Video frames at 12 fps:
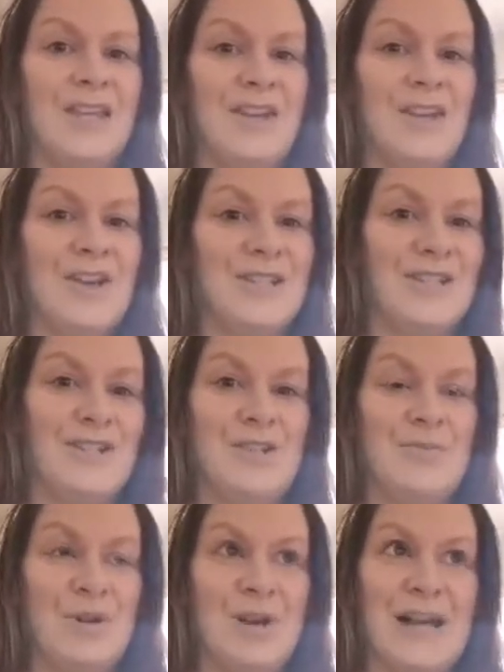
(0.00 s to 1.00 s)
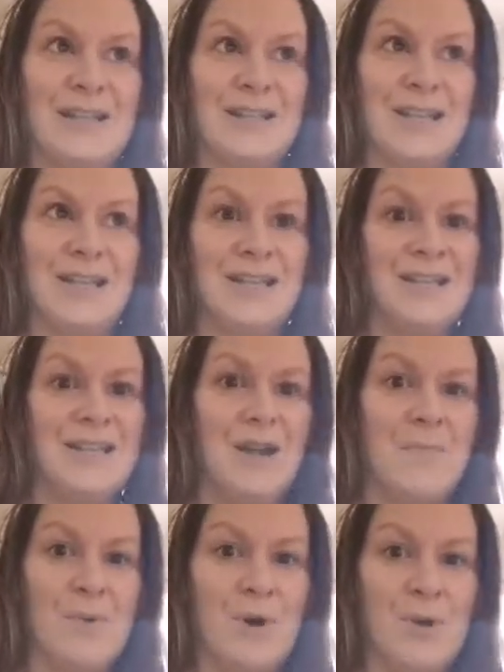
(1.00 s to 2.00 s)
causes you more anxiety
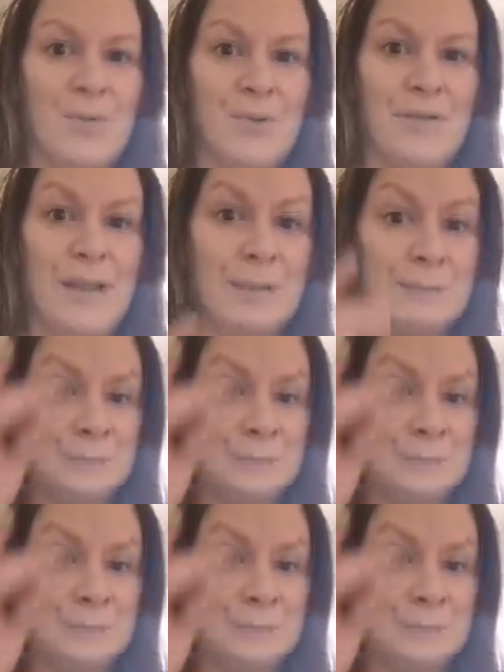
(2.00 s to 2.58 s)
and more worry,